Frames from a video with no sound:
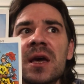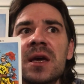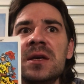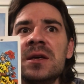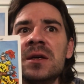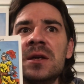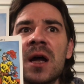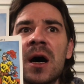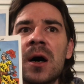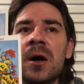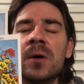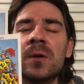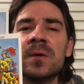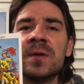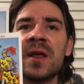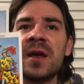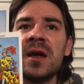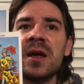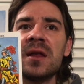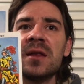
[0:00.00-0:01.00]
you know,
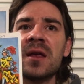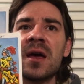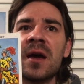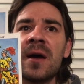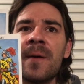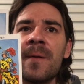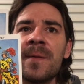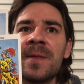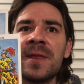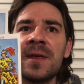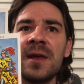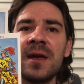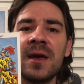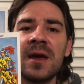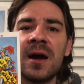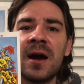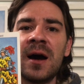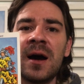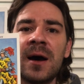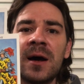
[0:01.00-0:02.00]

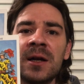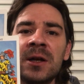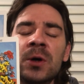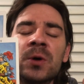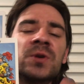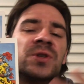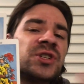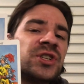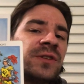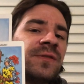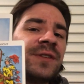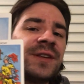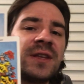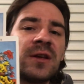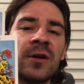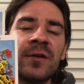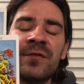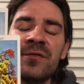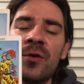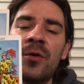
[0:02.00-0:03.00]
the
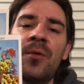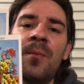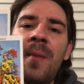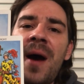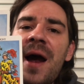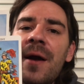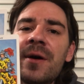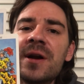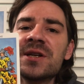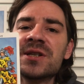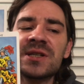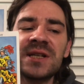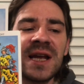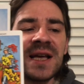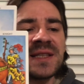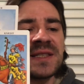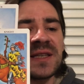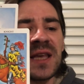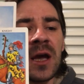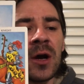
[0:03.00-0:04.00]
longevity of your marriage,
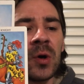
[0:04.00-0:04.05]
let's say,